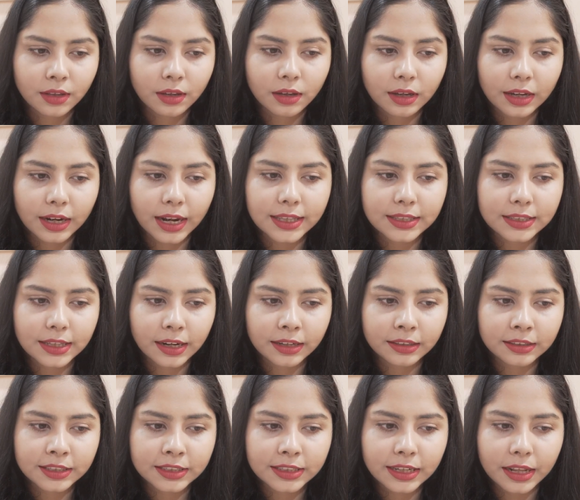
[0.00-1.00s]

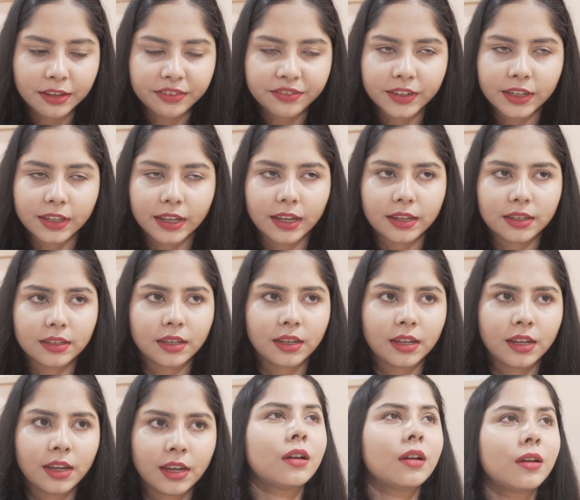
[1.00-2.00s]
cleanser, still I forget.
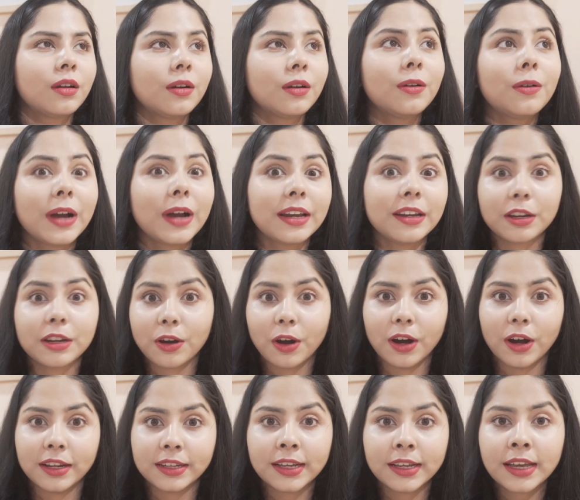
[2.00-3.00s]
Oh, I
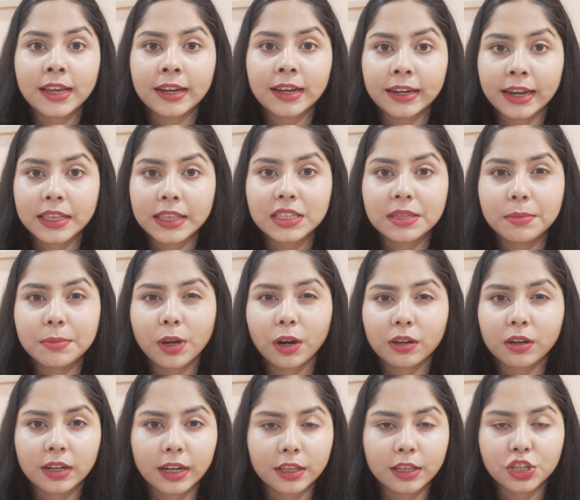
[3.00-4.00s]
recall, Cleanse Me
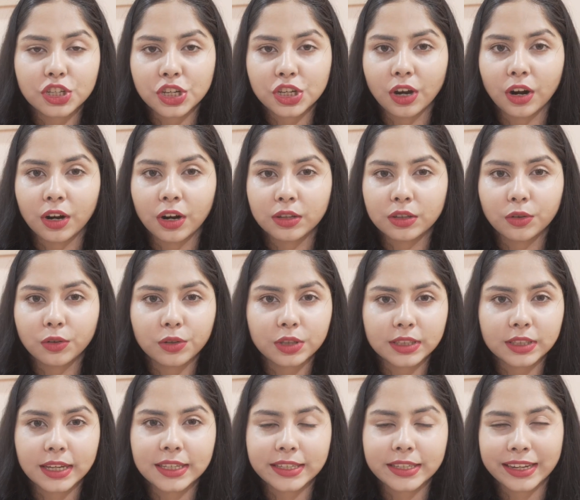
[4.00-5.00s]
or Cleanse Sure, those
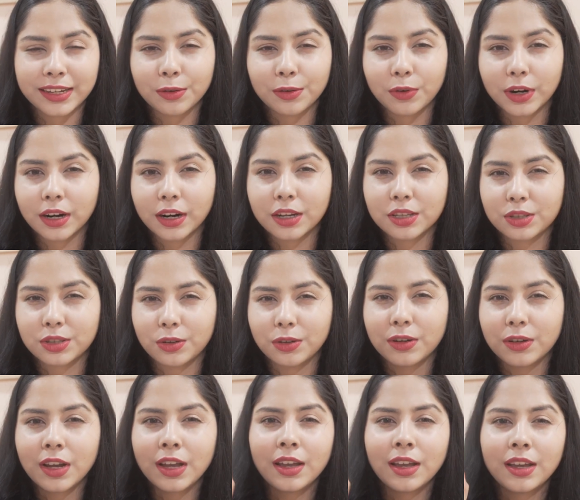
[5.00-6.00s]
things can work.
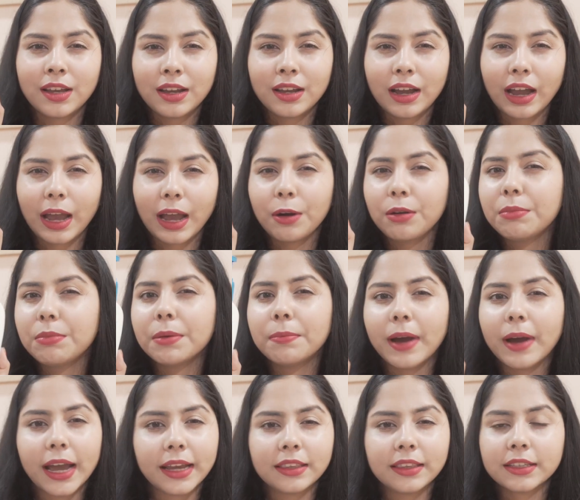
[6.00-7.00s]
So I won't be
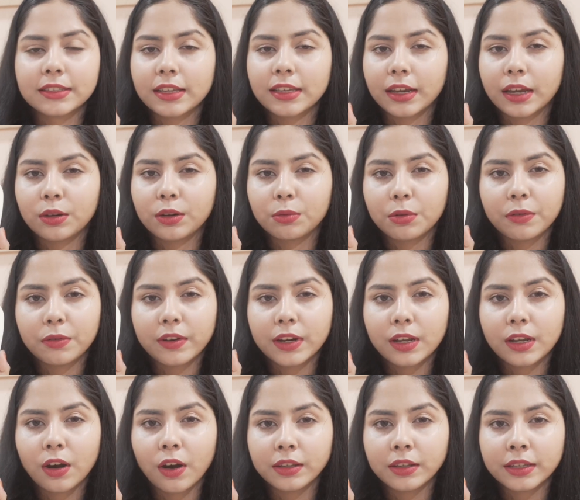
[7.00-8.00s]
buying this again, to be
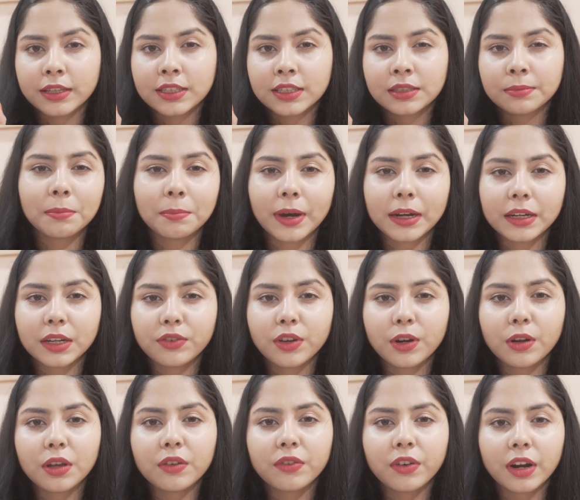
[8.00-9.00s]
very honest. But if you're
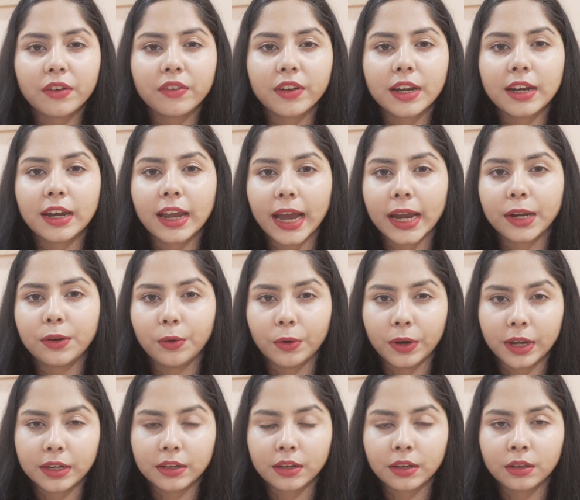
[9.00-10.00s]
looking for a very
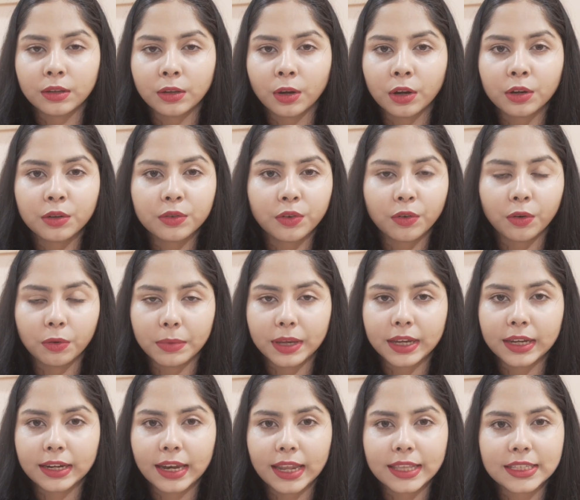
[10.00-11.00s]
lightweight
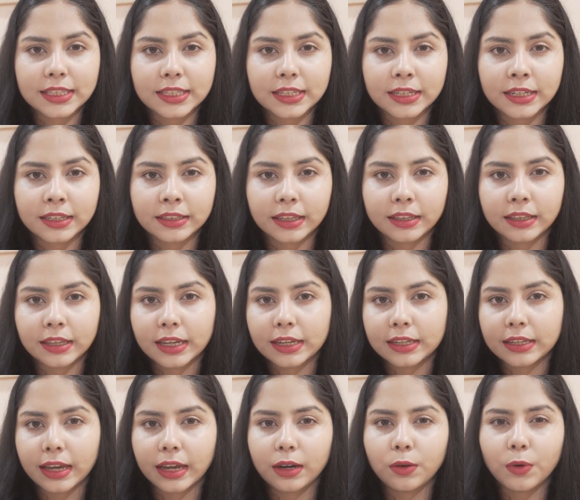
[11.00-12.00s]
non-foaming cleanser, then
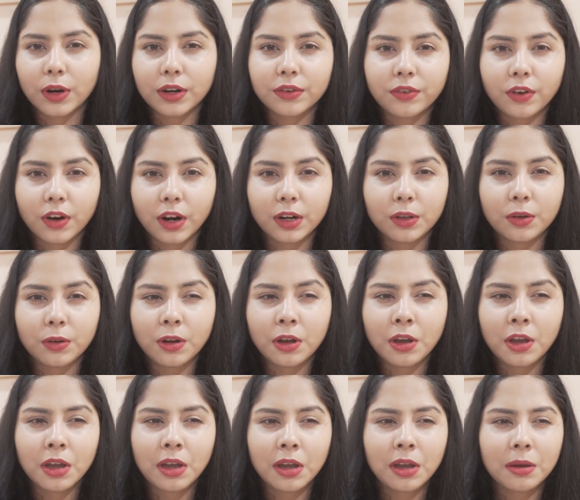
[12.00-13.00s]
it can work for you.
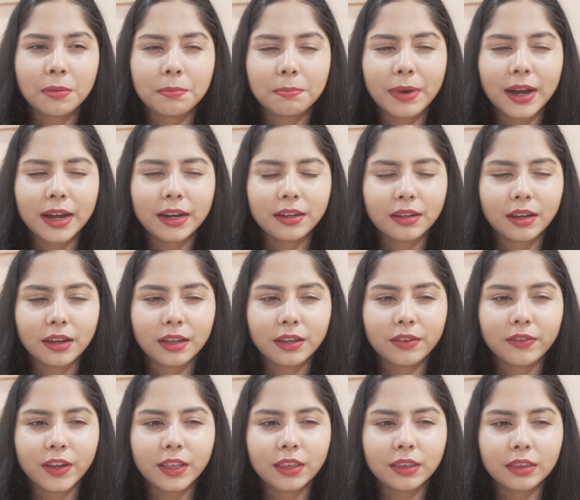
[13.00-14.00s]
But
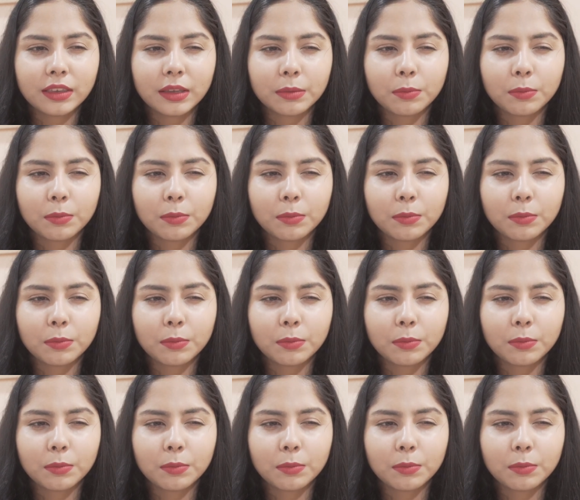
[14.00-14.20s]
even the